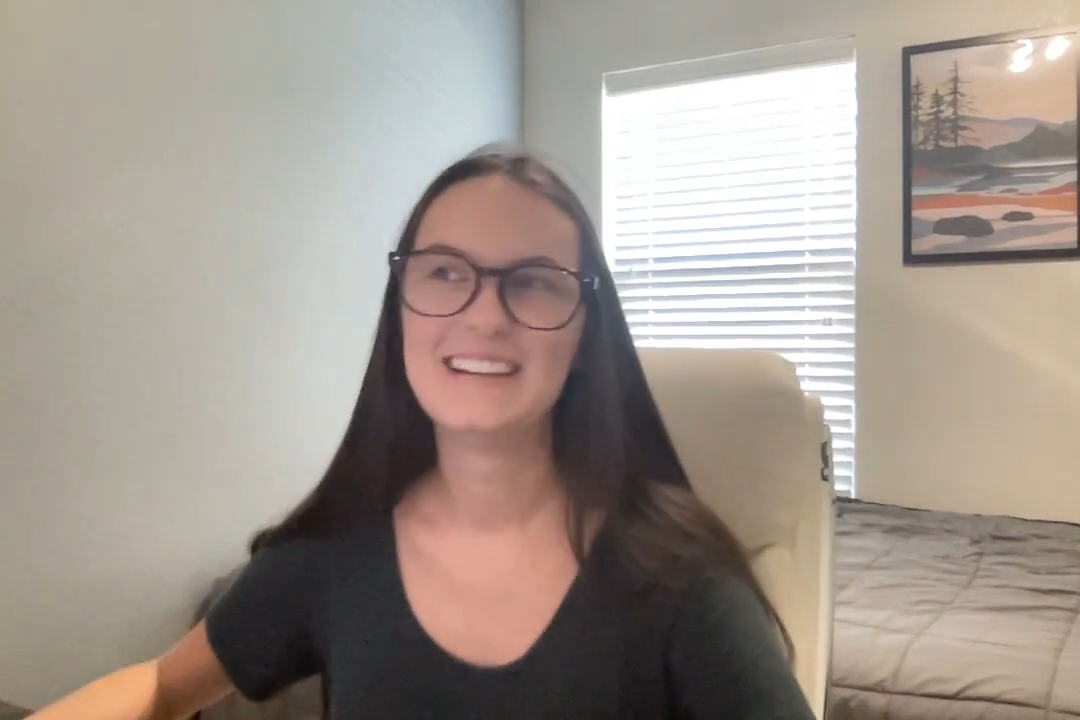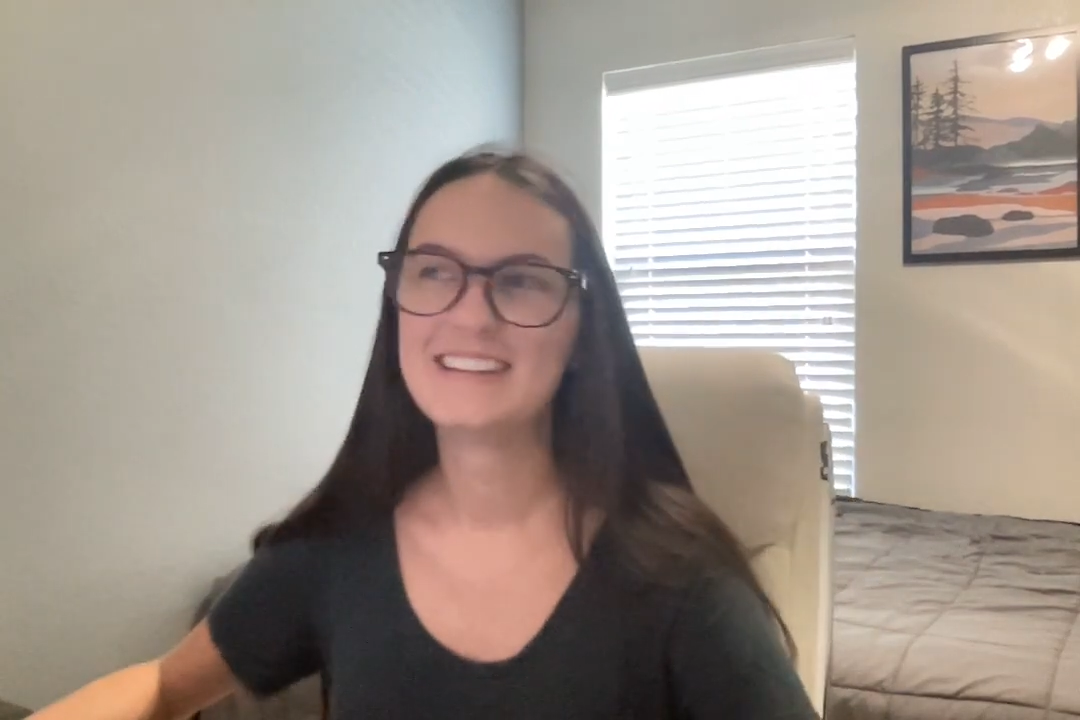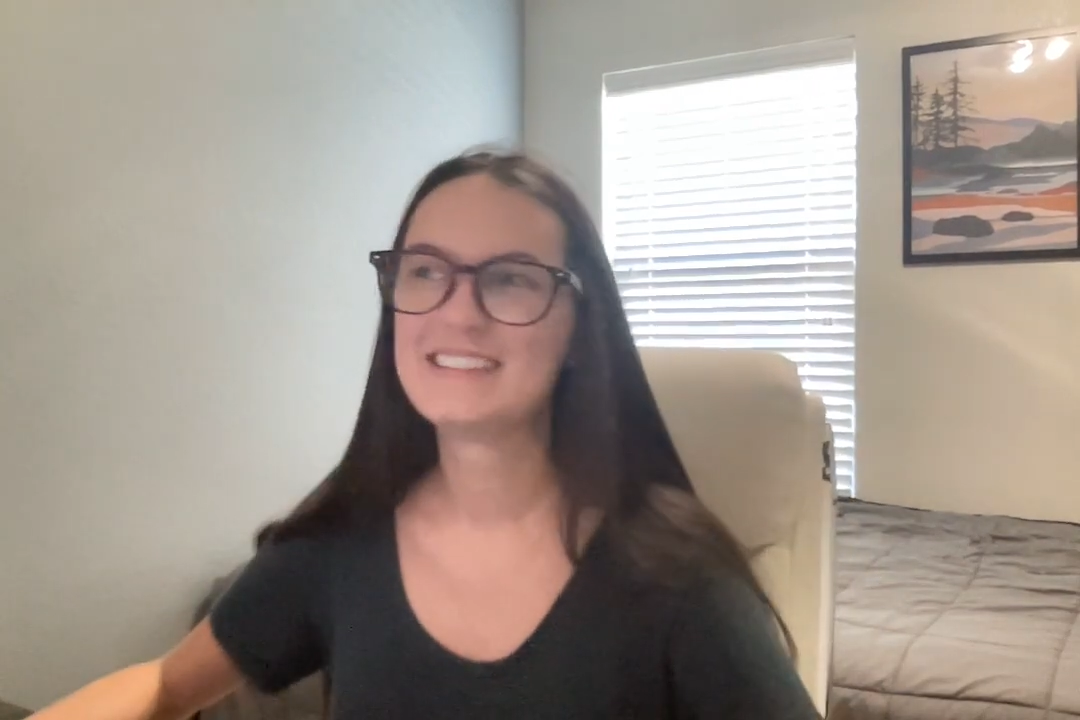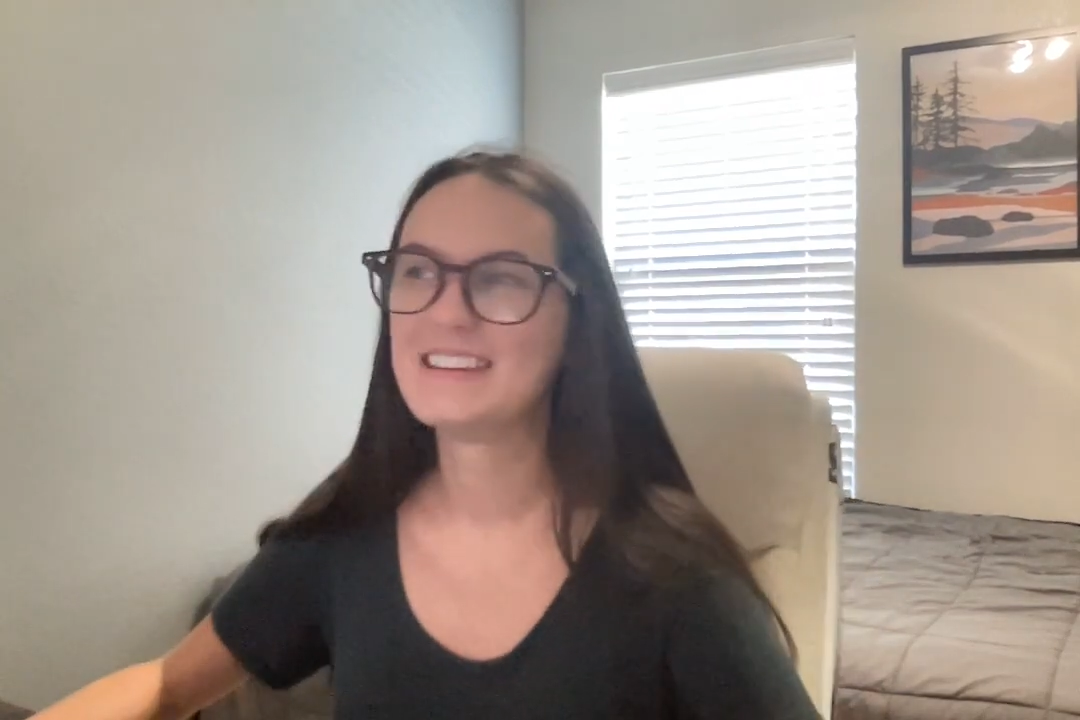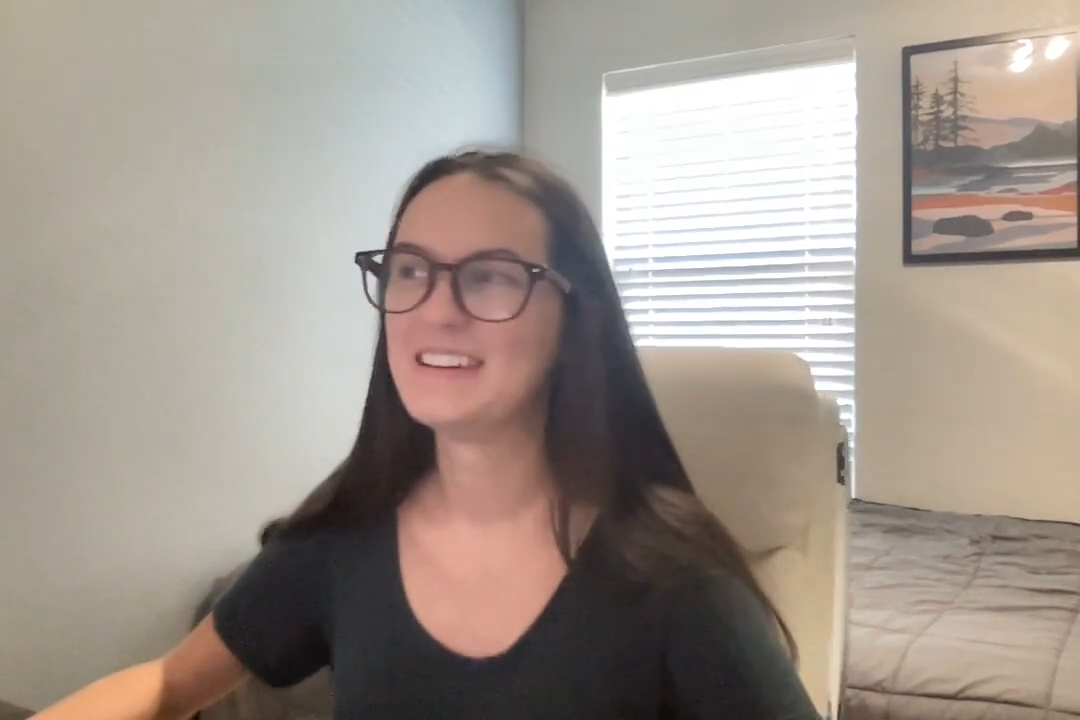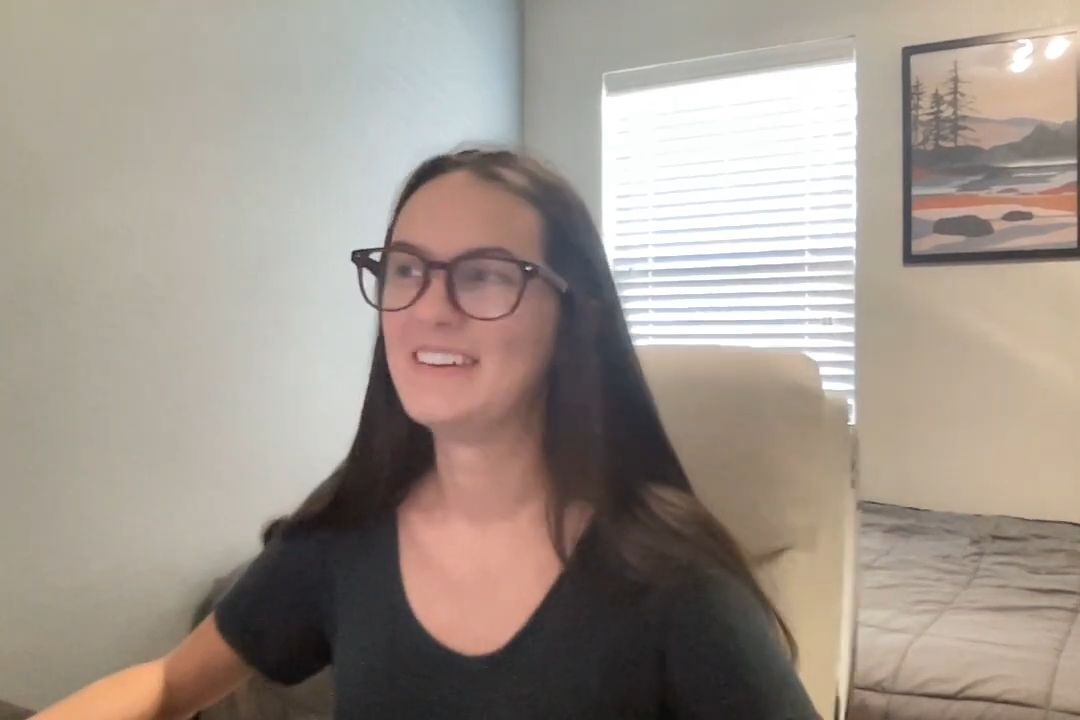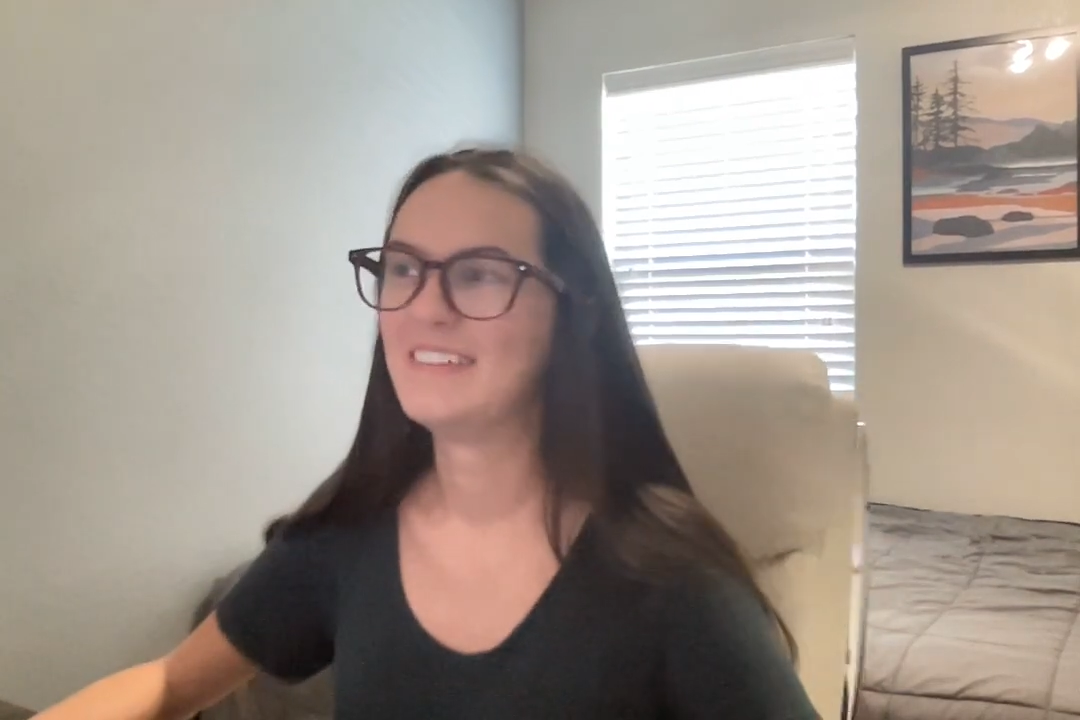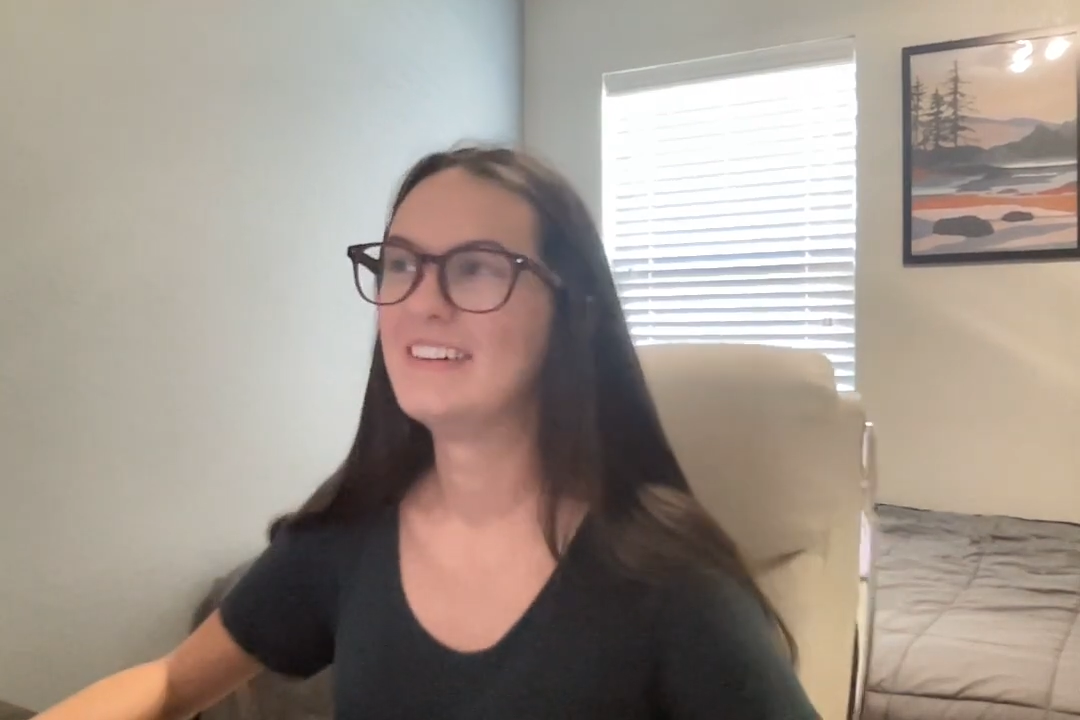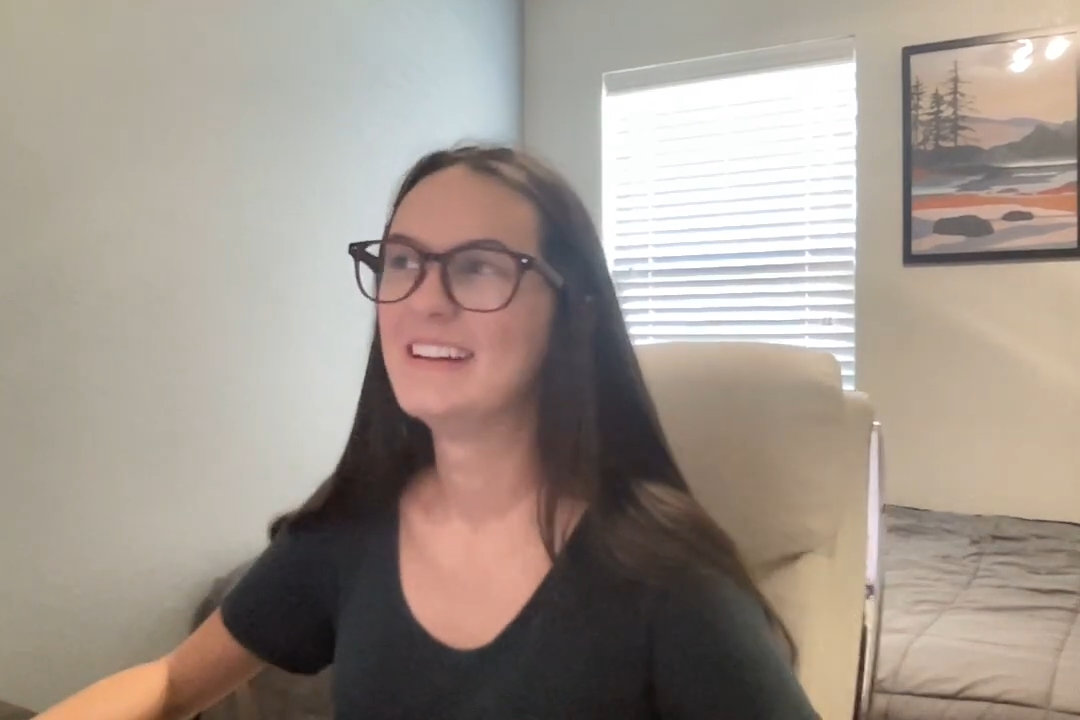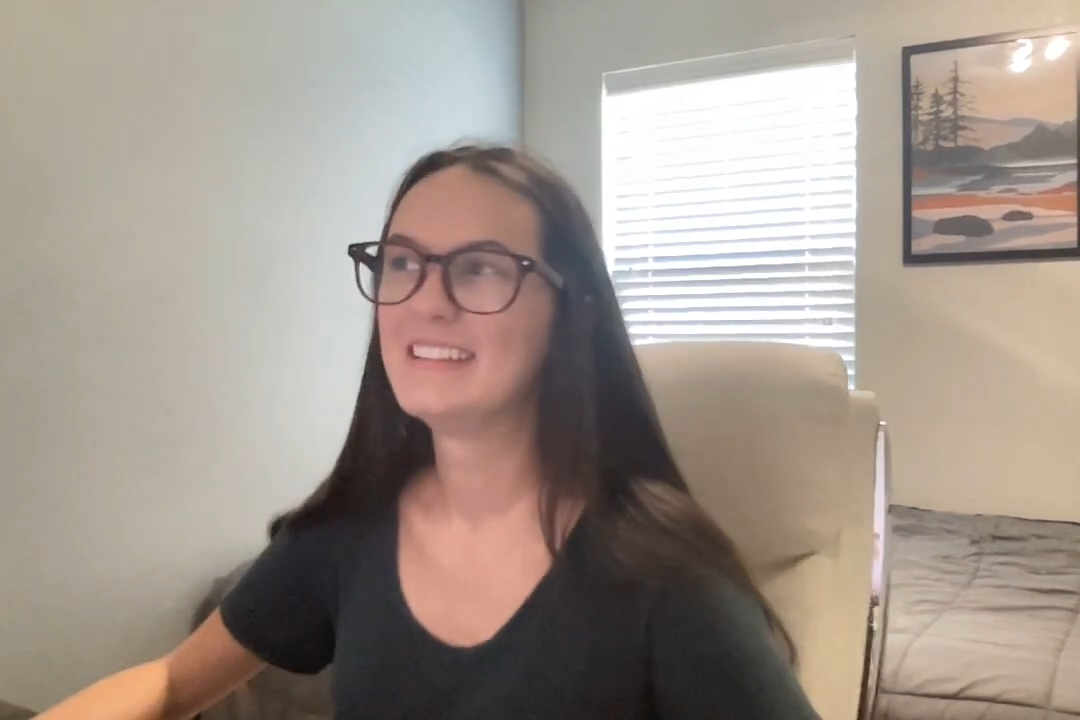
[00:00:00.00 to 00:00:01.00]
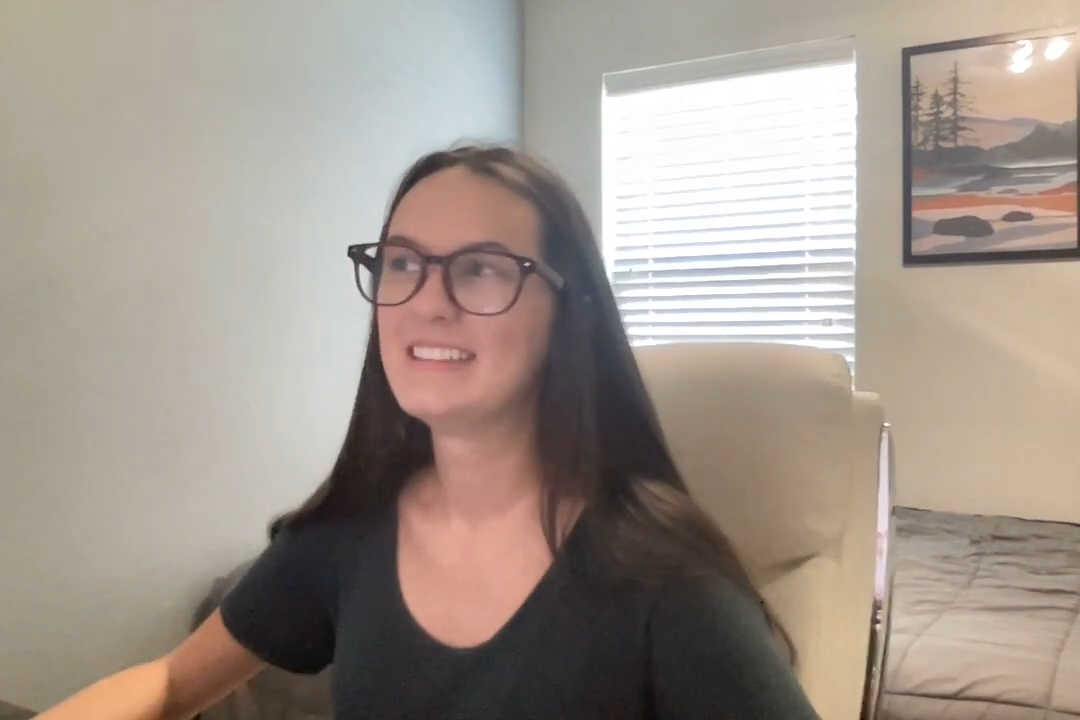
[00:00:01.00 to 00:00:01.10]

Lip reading: So